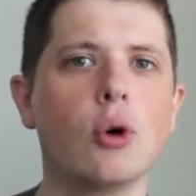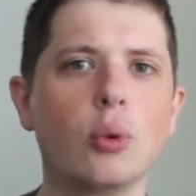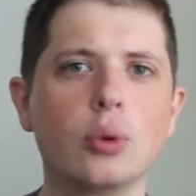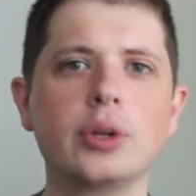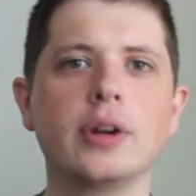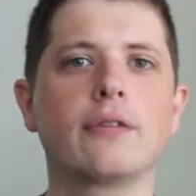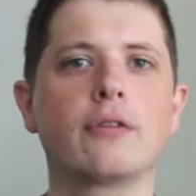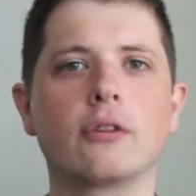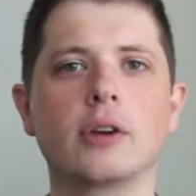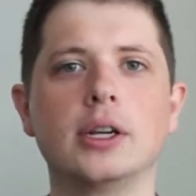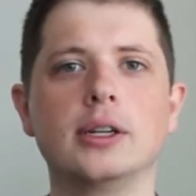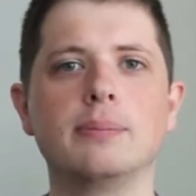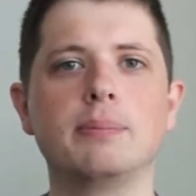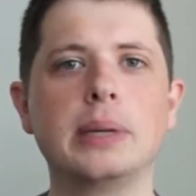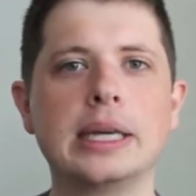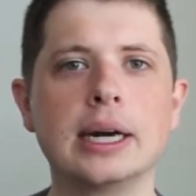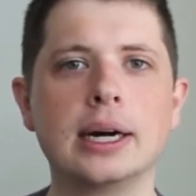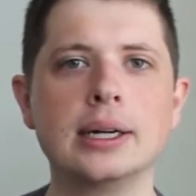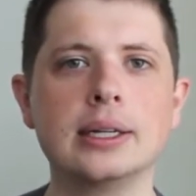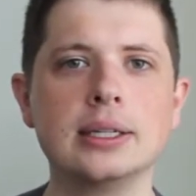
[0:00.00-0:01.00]
different
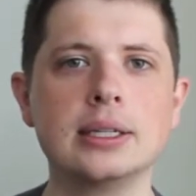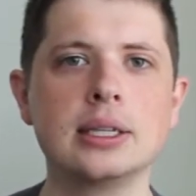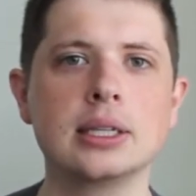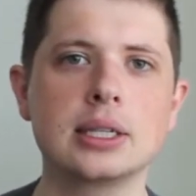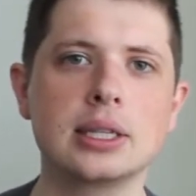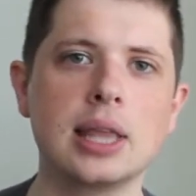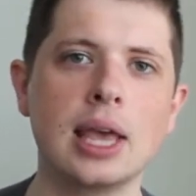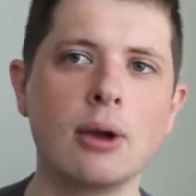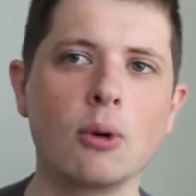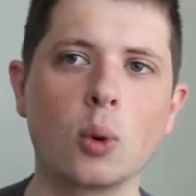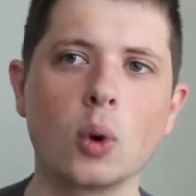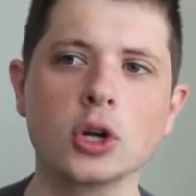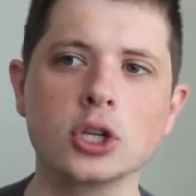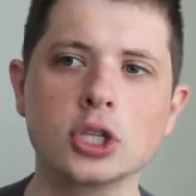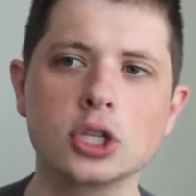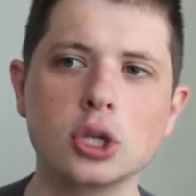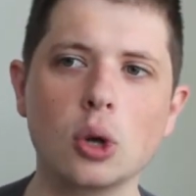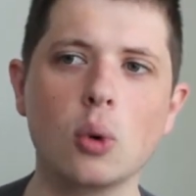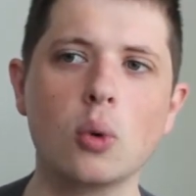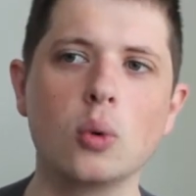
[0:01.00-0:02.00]
because they were
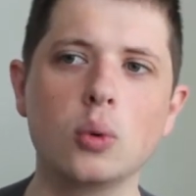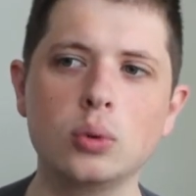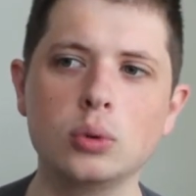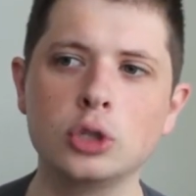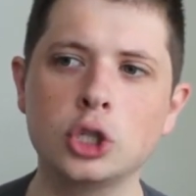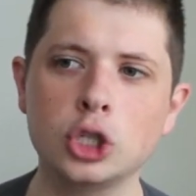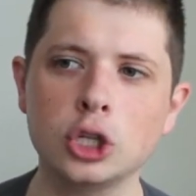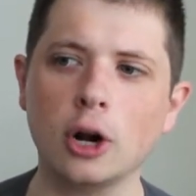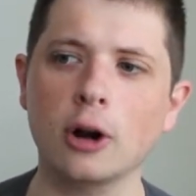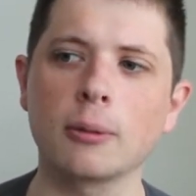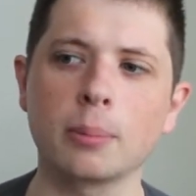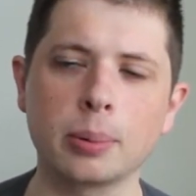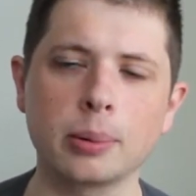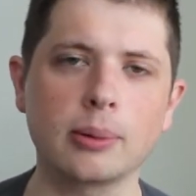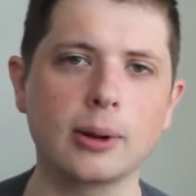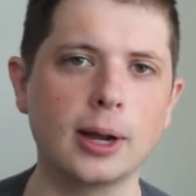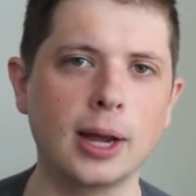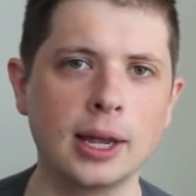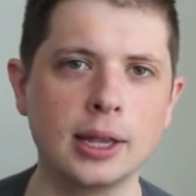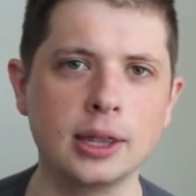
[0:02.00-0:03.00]
so sharp
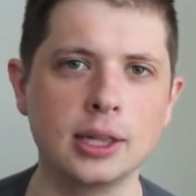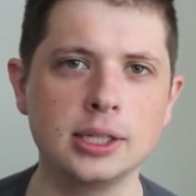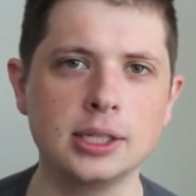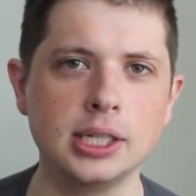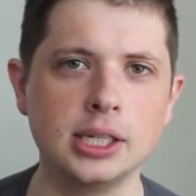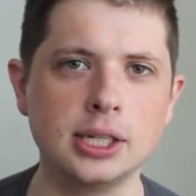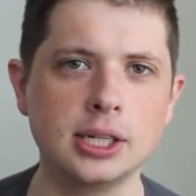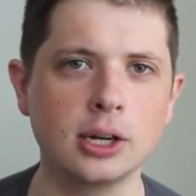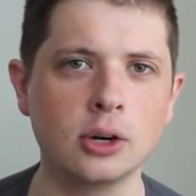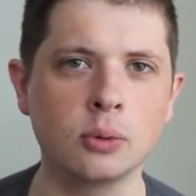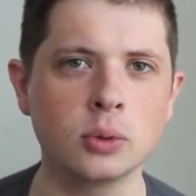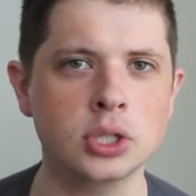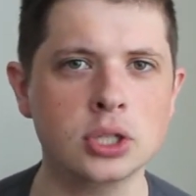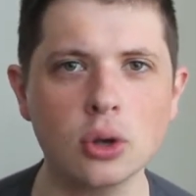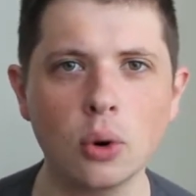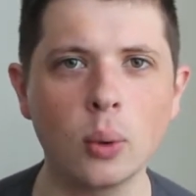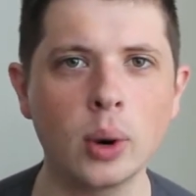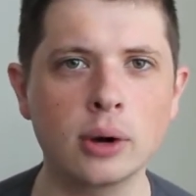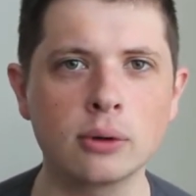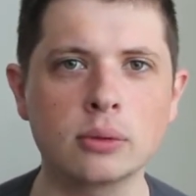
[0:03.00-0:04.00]
and the detail was
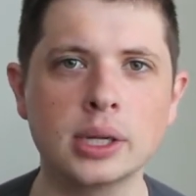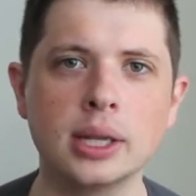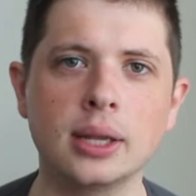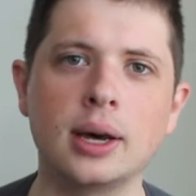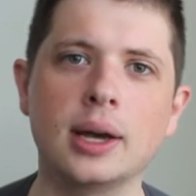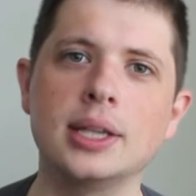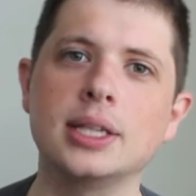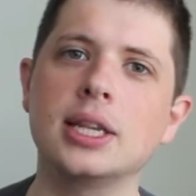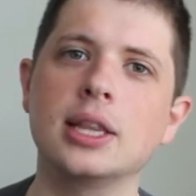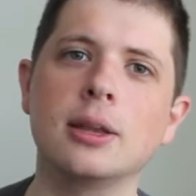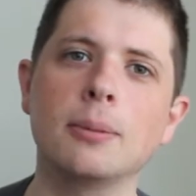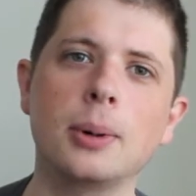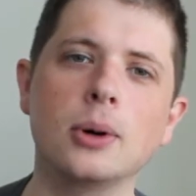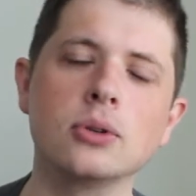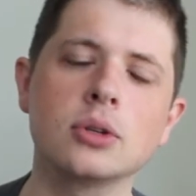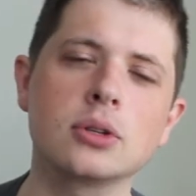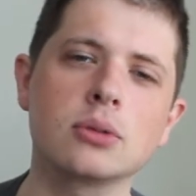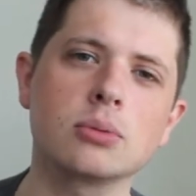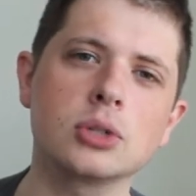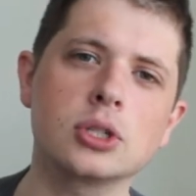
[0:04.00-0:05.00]
so well realized and the
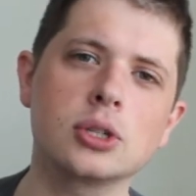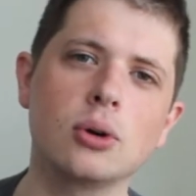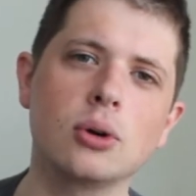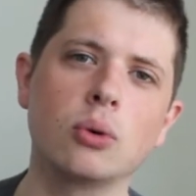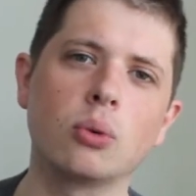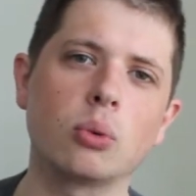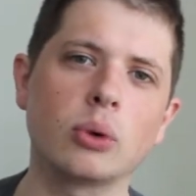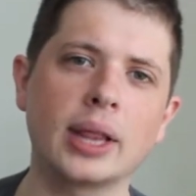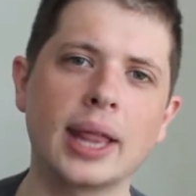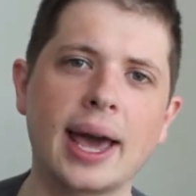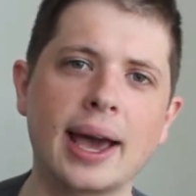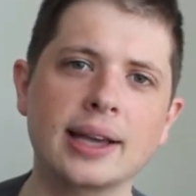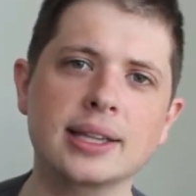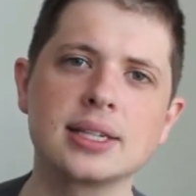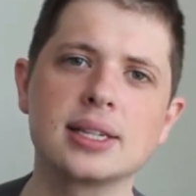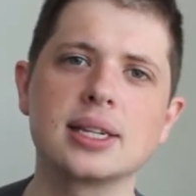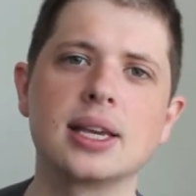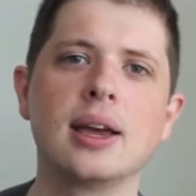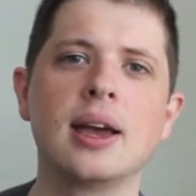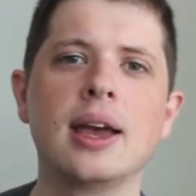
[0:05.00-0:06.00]
poses were so
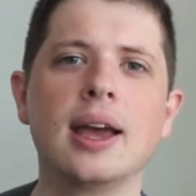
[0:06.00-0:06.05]
relaxed